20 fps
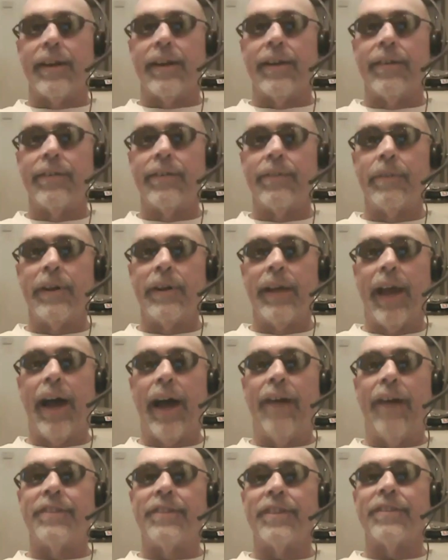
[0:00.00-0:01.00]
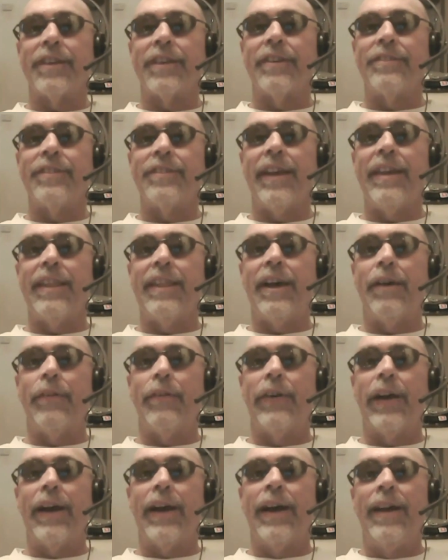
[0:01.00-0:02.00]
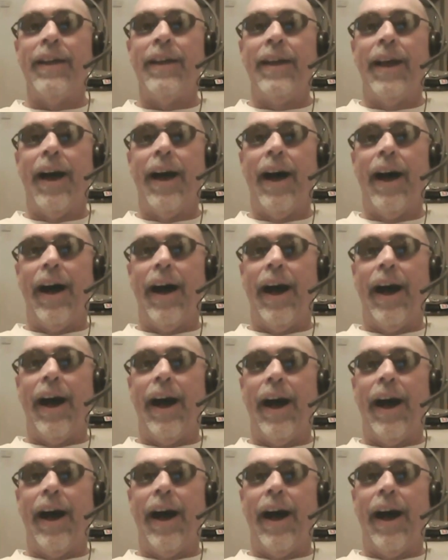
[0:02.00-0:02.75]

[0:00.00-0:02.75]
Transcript: enough. Few, oh, no, I'm just gonna say that dog and DB. So.